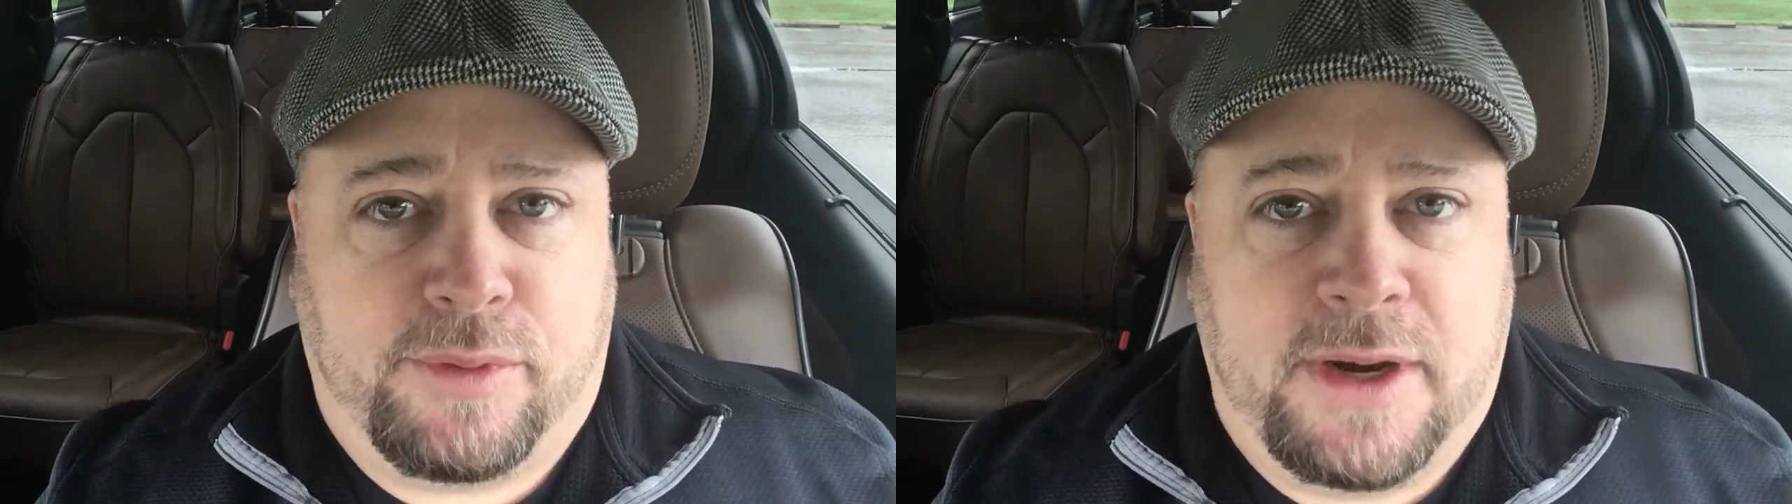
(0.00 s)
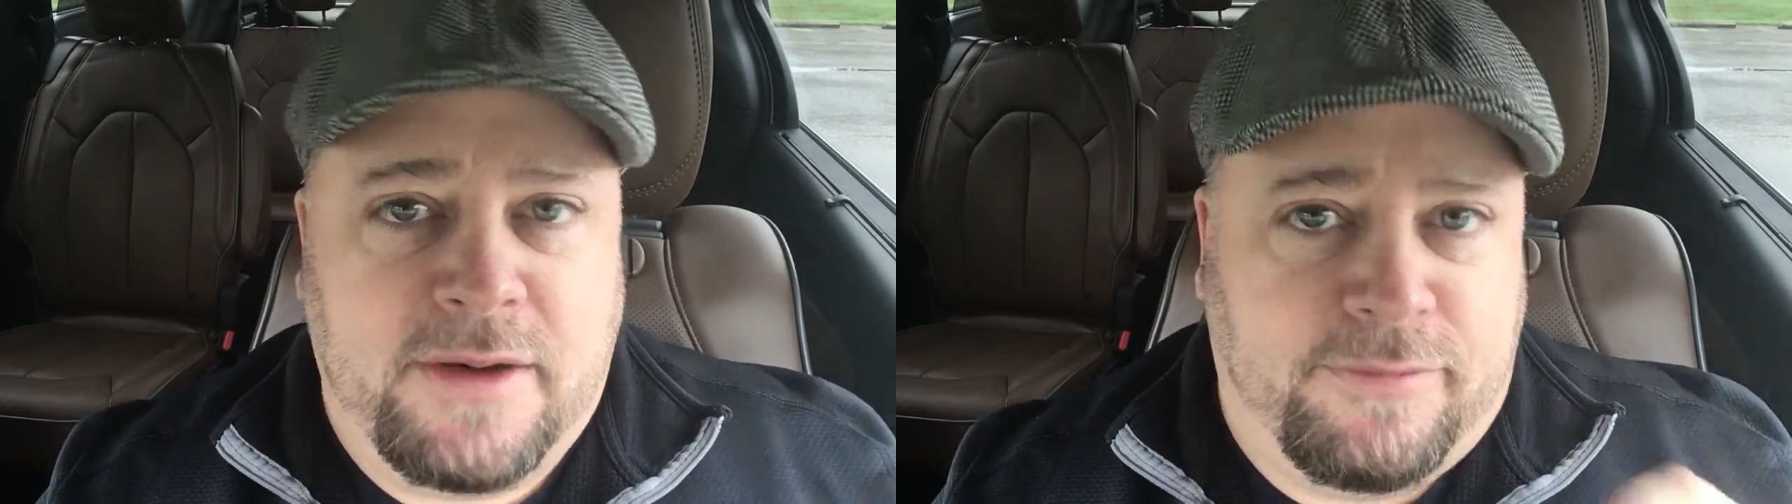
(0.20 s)

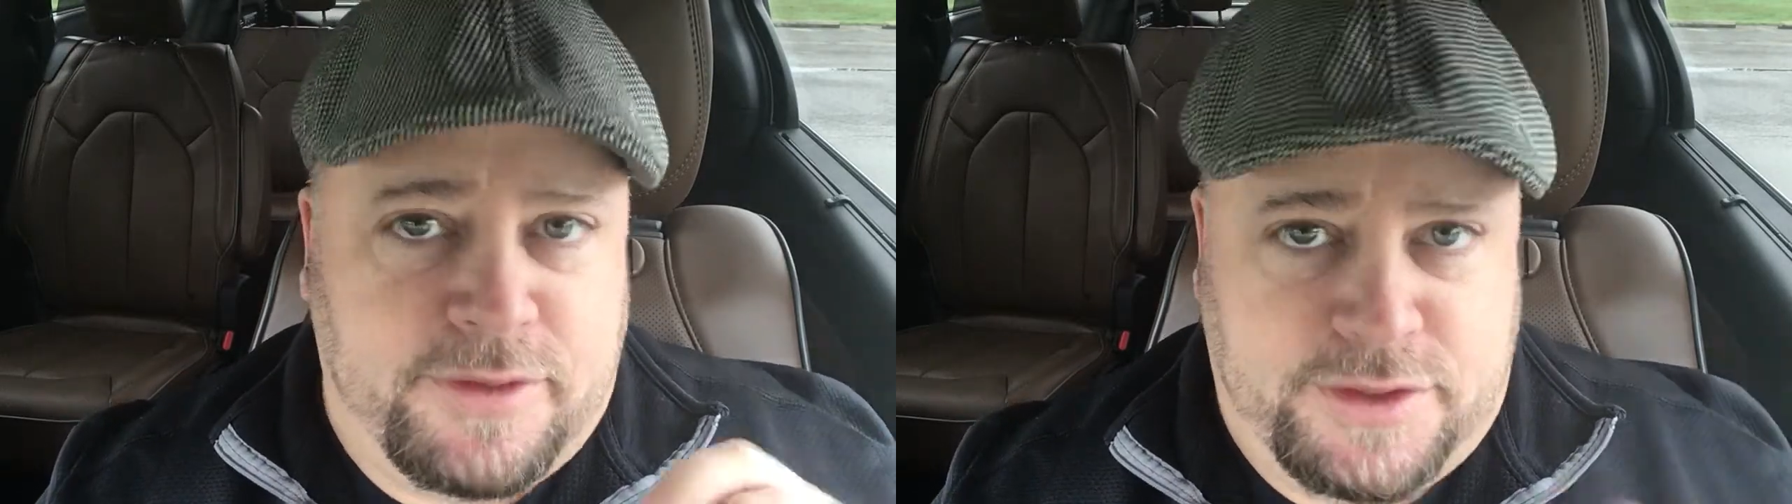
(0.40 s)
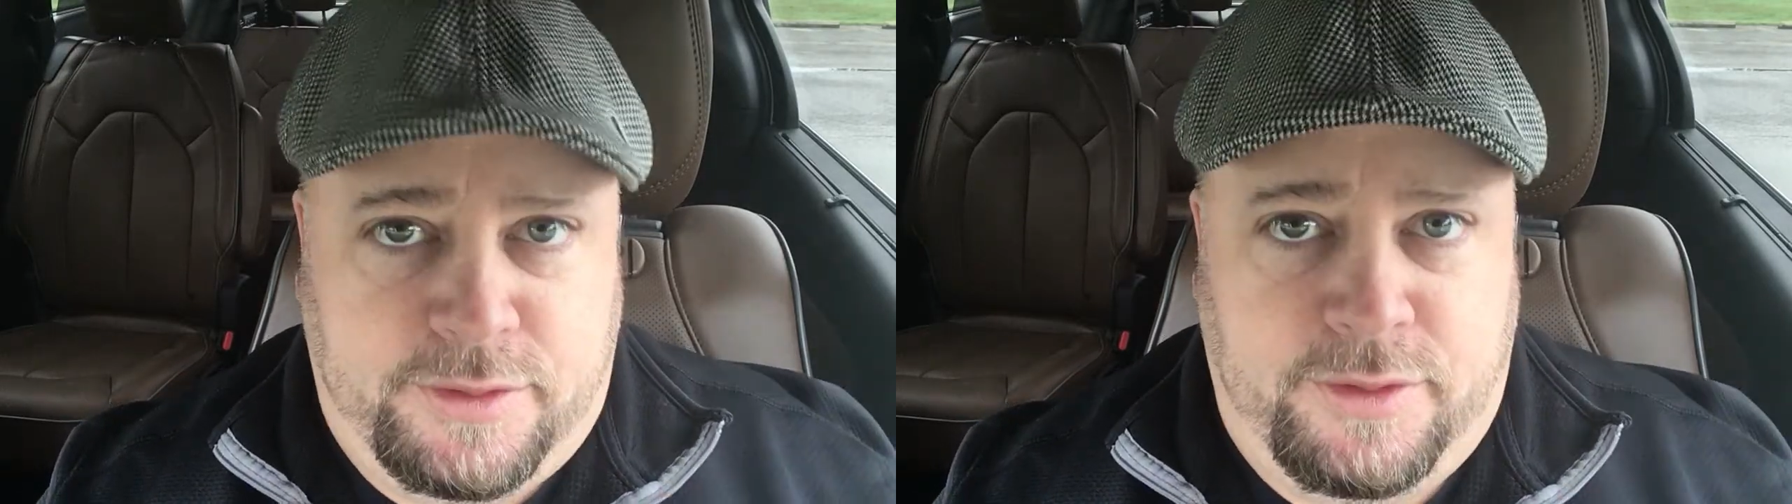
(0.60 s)
praying for
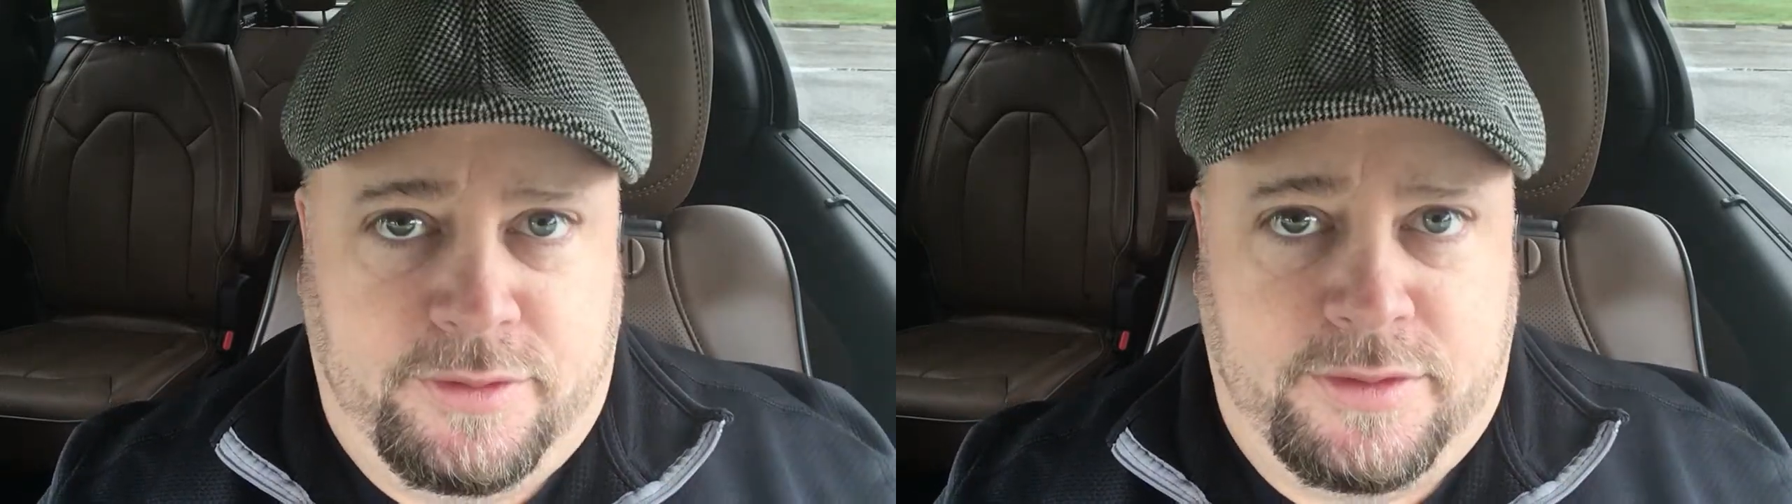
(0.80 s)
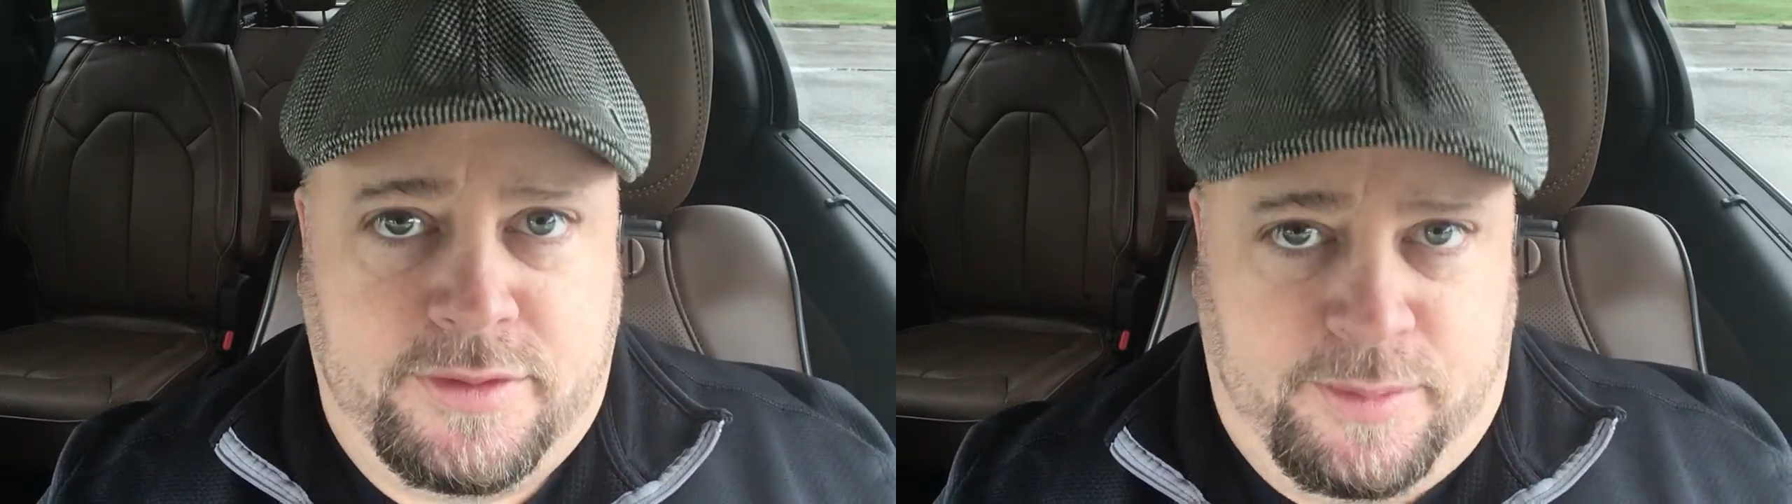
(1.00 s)

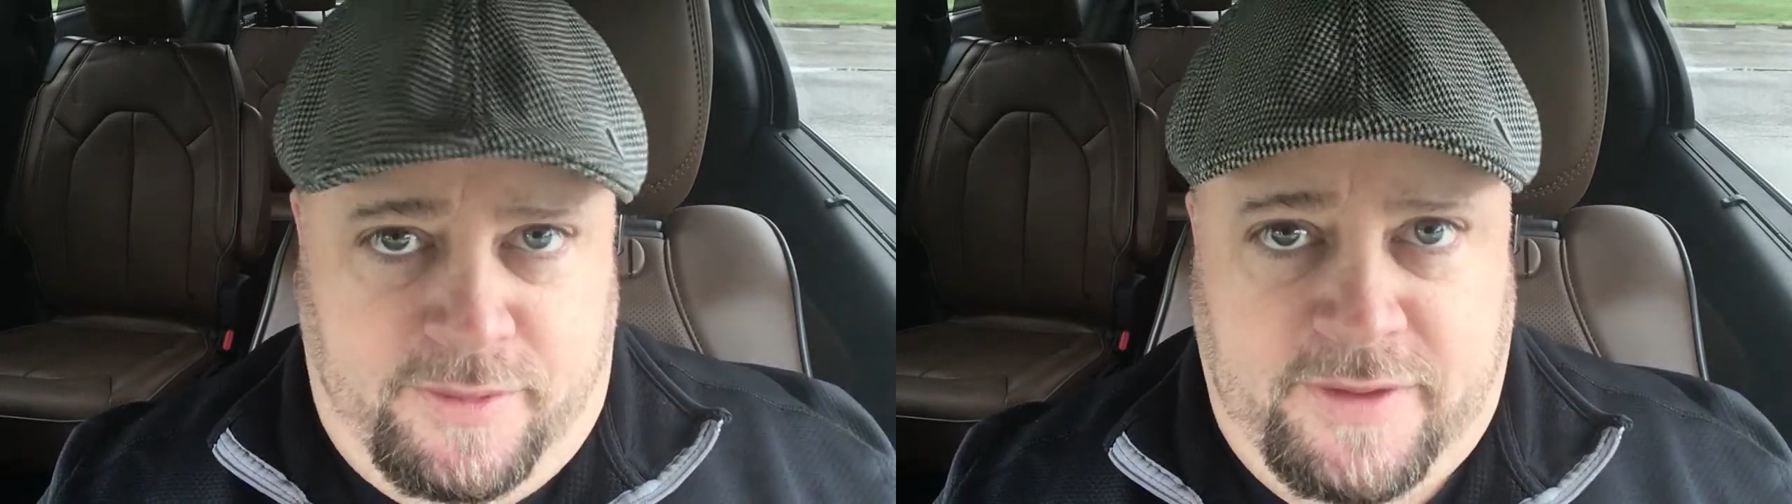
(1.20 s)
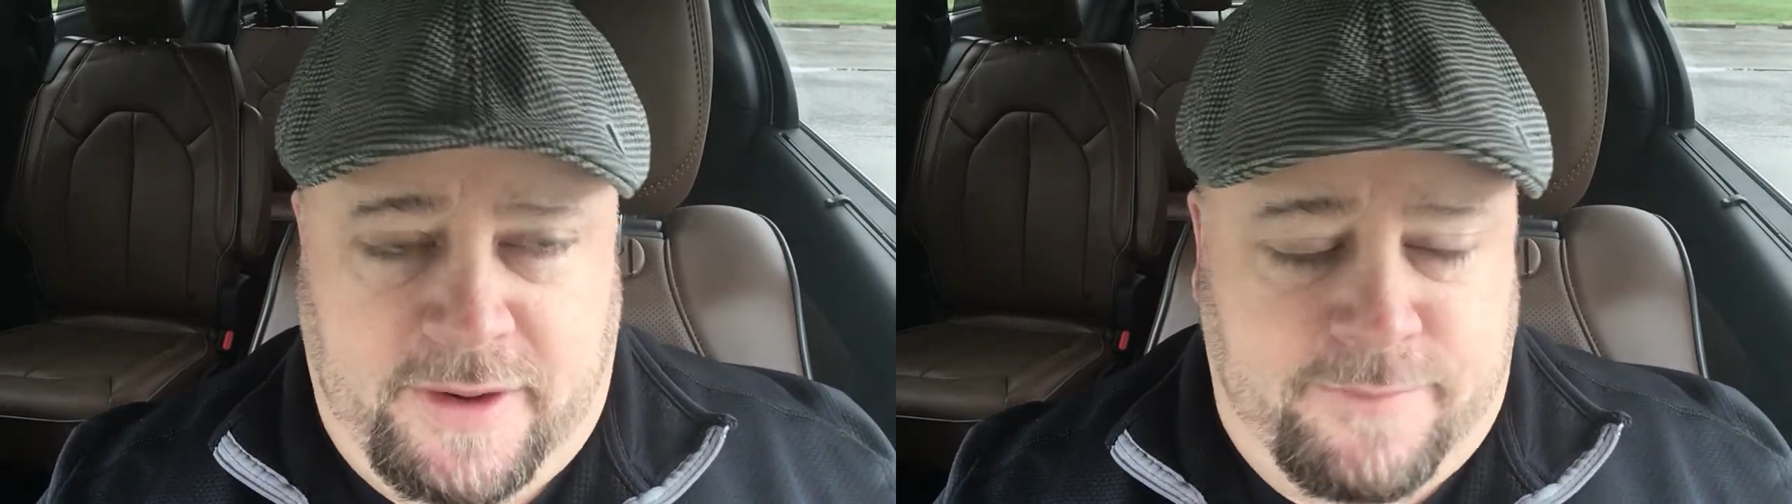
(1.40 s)
truth to
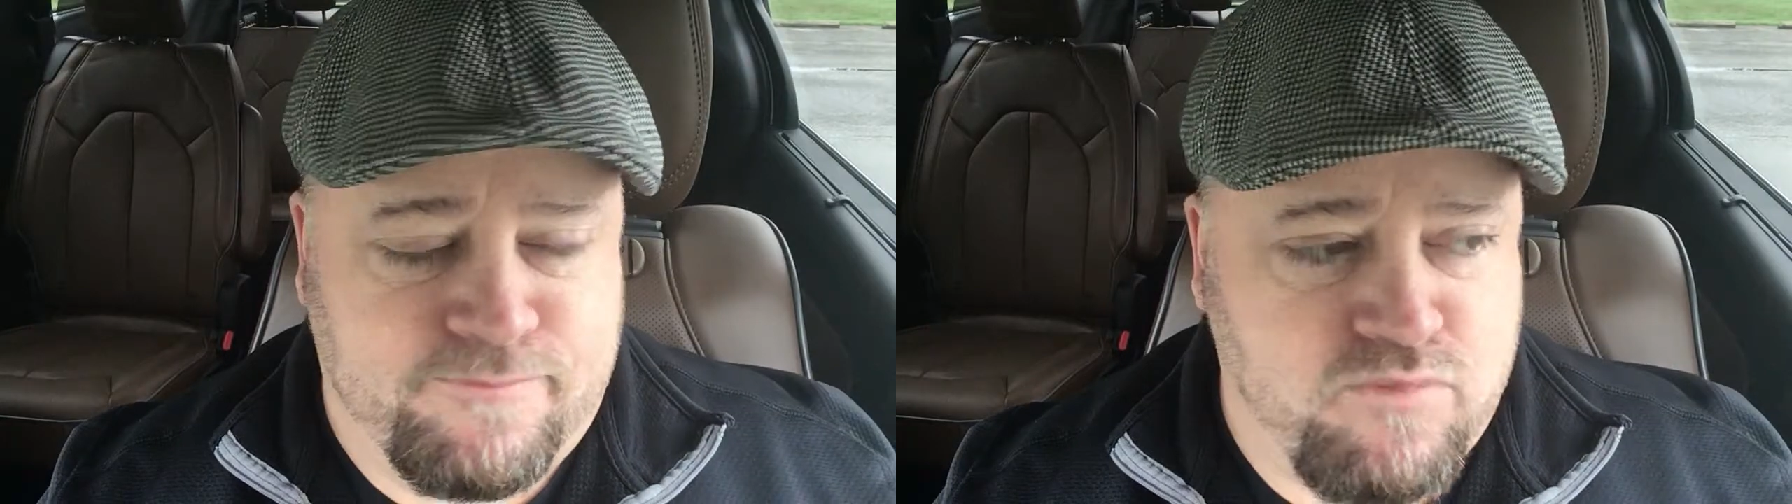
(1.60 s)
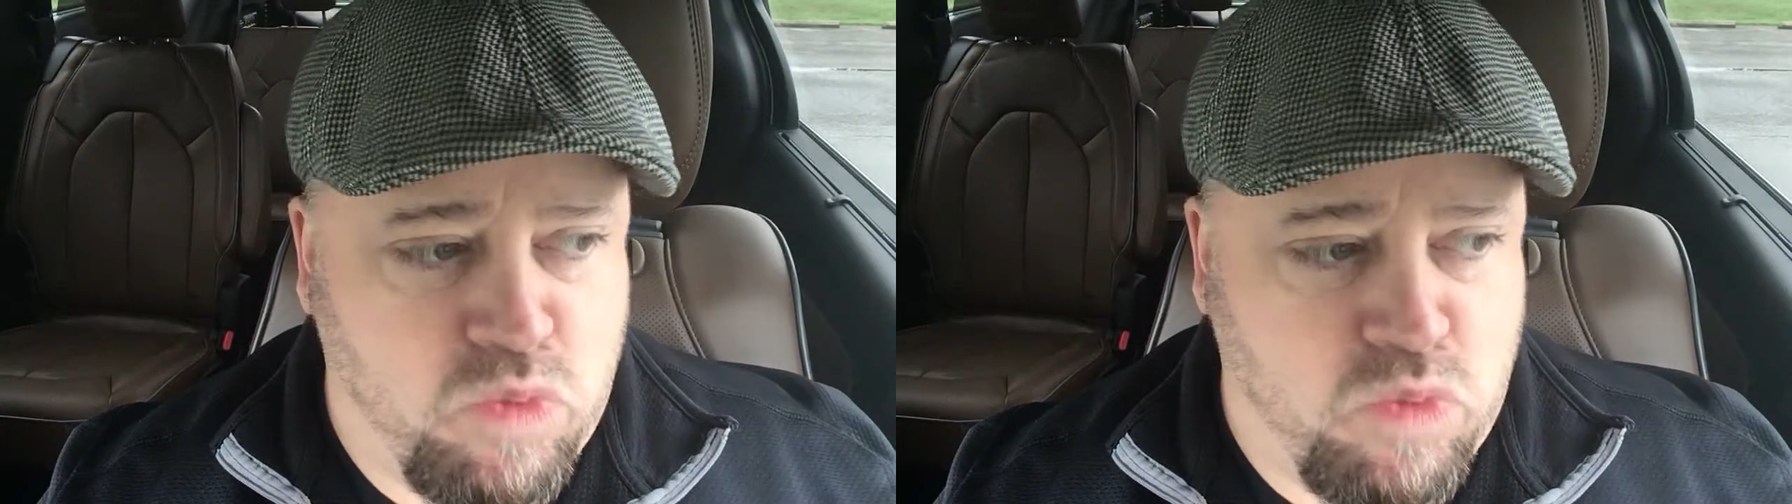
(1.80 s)
prevail.